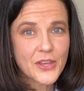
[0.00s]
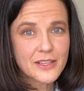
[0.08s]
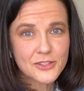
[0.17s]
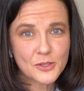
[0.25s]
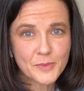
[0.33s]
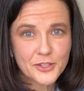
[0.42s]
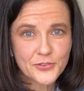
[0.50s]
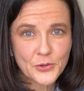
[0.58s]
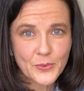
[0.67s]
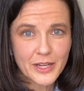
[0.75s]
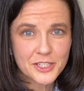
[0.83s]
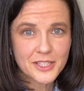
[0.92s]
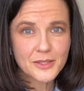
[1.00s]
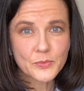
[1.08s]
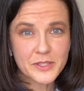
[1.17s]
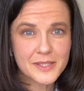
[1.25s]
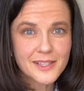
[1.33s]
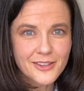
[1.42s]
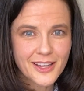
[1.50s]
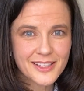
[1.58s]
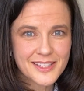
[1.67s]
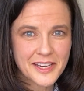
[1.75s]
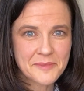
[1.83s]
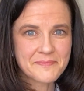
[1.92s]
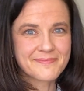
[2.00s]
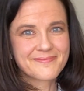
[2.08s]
Thanks so much for watching, and we'll see you next time.